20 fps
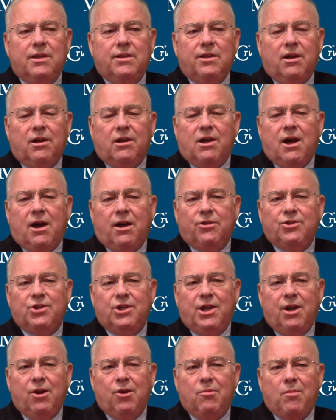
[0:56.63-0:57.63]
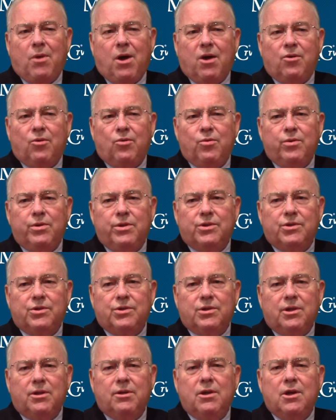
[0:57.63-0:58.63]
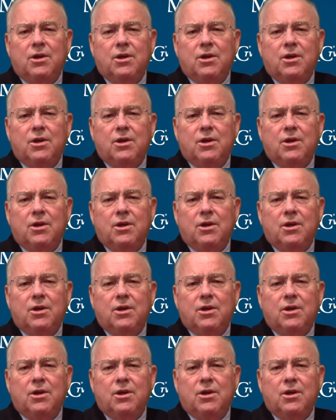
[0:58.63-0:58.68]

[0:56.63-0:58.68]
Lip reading: the oncology care model was